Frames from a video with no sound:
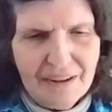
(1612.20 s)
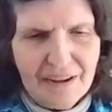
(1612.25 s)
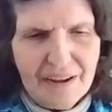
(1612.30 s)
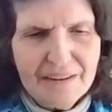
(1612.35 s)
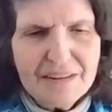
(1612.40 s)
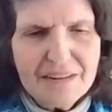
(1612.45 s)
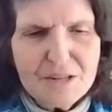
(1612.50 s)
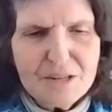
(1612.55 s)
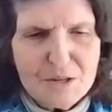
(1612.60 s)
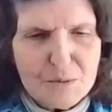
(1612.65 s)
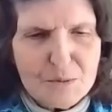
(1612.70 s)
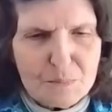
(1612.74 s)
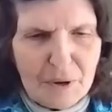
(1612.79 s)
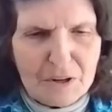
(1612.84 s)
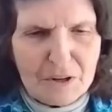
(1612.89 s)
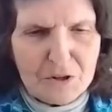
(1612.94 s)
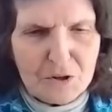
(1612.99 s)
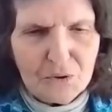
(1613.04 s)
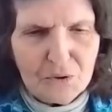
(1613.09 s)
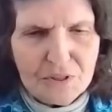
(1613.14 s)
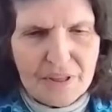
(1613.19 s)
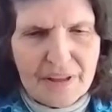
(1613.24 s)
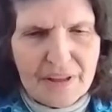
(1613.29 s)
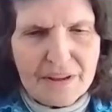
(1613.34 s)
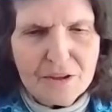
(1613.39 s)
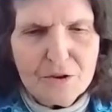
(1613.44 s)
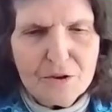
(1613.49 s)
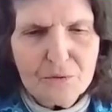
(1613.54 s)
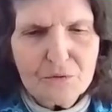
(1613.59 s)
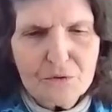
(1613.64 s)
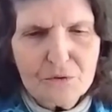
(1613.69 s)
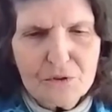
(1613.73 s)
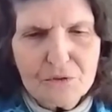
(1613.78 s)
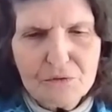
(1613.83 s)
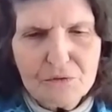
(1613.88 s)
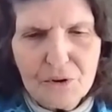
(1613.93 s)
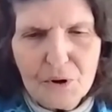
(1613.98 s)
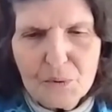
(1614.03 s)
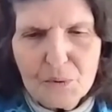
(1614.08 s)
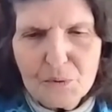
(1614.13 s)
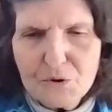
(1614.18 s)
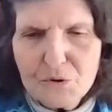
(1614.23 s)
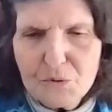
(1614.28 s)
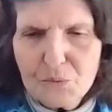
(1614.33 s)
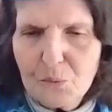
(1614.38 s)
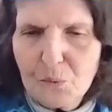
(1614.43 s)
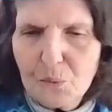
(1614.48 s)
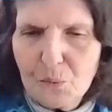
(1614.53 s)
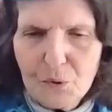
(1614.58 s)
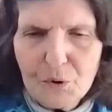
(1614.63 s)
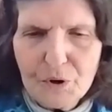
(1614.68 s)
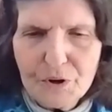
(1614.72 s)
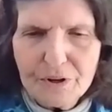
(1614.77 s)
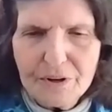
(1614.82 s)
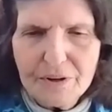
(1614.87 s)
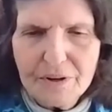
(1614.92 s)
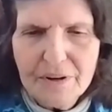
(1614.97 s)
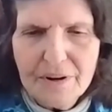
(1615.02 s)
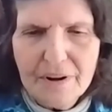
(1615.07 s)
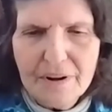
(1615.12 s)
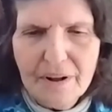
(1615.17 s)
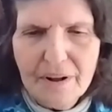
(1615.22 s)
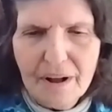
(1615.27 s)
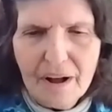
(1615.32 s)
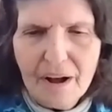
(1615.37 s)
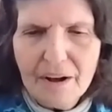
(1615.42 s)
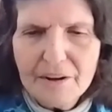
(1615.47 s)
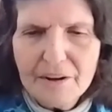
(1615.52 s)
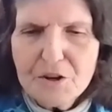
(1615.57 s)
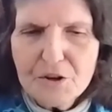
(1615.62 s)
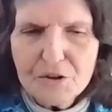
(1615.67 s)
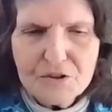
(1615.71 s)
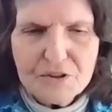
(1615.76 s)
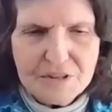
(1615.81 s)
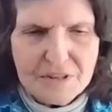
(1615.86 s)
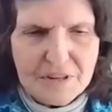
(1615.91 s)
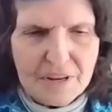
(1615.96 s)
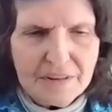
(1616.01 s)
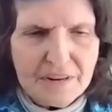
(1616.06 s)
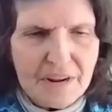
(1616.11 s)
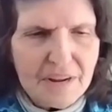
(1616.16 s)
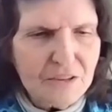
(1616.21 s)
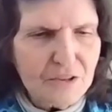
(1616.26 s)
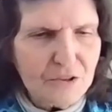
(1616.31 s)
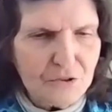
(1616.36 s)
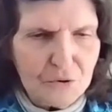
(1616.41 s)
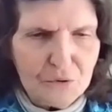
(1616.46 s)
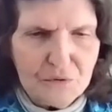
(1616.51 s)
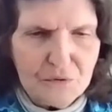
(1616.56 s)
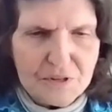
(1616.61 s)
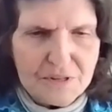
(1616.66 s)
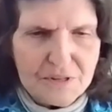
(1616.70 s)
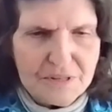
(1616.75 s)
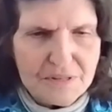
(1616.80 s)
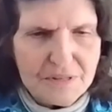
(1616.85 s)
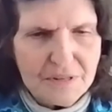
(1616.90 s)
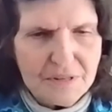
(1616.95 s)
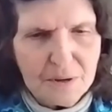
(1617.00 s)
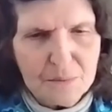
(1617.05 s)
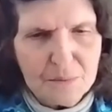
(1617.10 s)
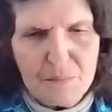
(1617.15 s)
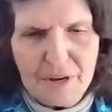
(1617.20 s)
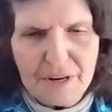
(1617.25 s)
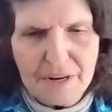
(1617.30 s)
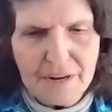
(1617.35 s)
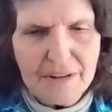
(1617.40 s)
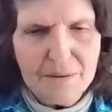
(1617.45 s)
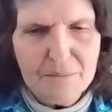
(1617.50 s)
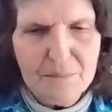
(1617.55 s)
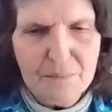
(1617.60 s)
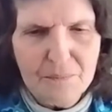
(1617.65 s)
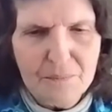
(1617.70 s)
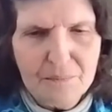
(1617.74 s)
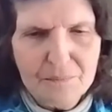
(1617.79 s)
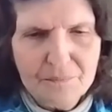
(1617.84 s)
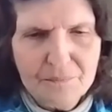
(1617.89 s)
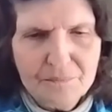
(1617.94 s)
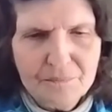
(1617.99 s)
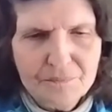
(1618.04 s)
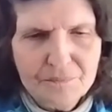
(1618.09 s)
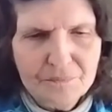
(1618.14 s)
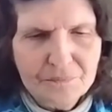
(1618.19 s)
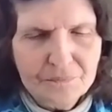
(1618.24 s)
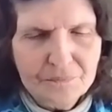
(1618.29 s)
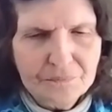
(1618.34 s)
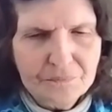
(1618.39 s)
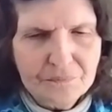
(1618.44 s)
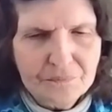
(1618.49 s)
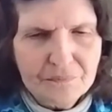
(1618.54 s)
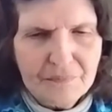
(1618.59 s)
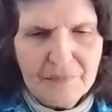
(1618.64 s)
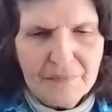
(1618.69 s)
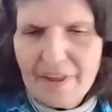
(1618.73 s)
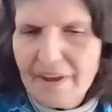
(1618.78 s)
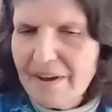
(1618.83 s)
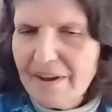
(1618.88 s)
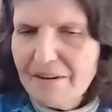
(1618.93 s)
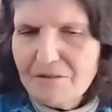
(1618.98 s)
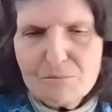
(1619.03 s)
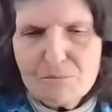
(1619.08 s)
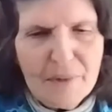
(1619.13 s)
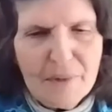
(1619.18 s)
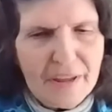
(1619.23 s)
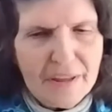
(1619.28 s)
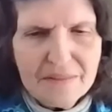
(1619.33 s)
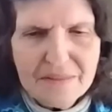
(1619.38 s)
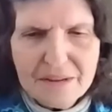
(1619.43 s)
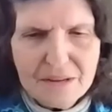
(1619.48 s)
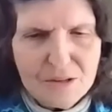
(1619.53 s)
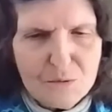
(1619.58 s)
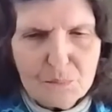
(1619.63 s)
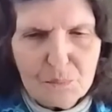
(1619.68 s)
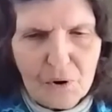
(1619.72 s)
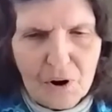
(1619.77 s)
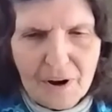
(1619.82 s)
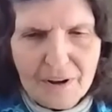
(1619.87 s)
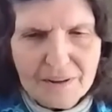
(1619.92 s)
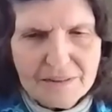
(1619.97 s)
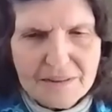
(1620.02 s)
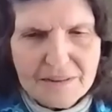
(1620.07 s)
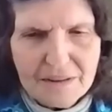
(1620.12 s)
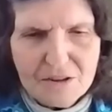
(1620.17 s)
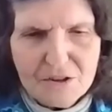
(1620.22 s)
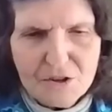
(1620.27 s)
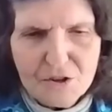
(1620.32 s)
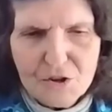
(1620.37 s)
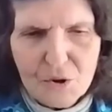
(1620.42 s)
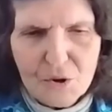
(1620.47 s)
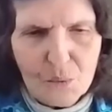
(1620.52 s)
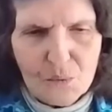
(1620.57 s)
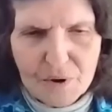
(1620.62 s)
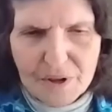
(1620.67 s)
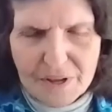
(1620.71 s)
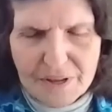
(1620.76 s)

And a special thank you for the folks who work on your Sunday services committee. They have made this process so